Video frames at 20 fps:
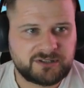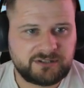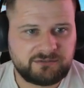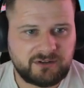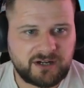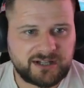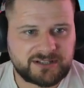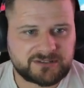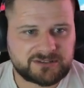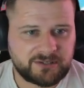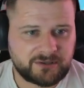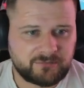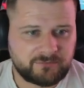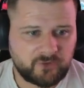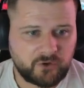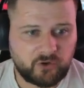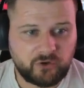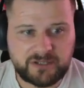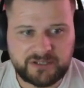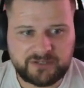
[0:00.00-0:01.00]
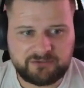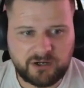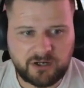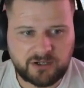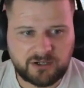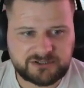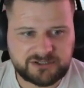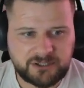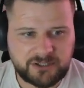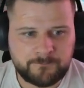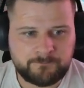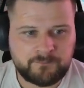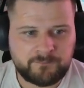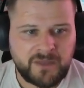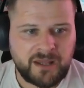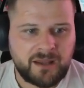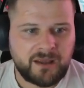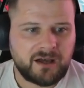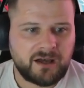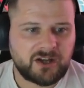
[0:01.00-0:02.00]
Irato or Irato.
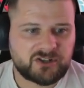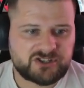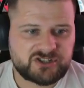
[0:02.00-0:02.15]
Uh,